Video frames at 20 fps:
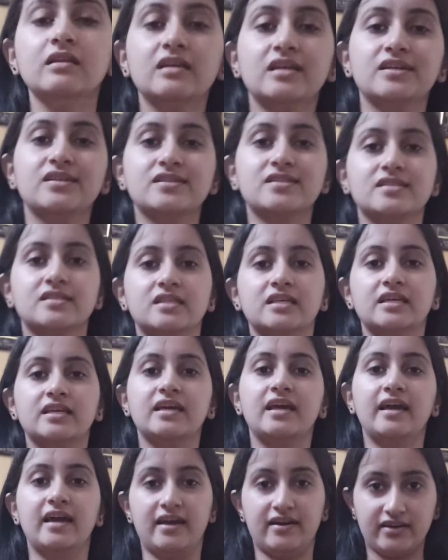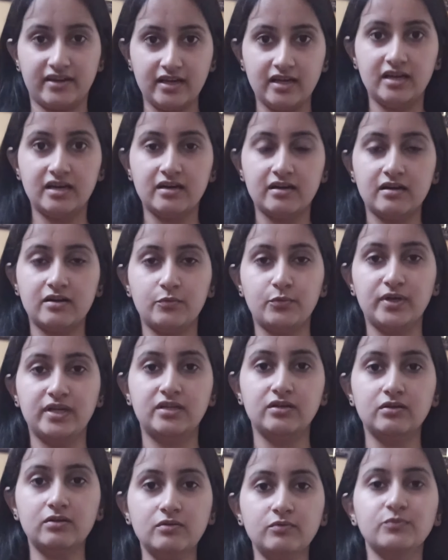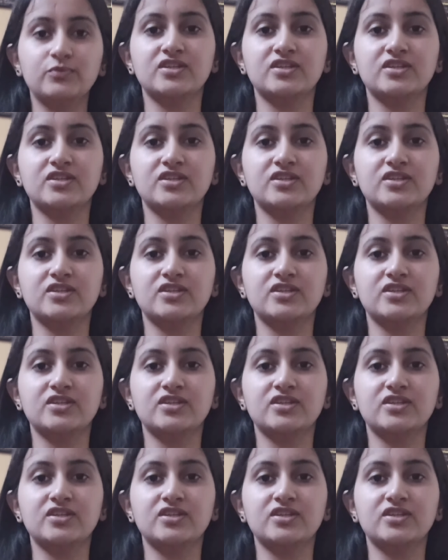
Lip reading: is the hair care video,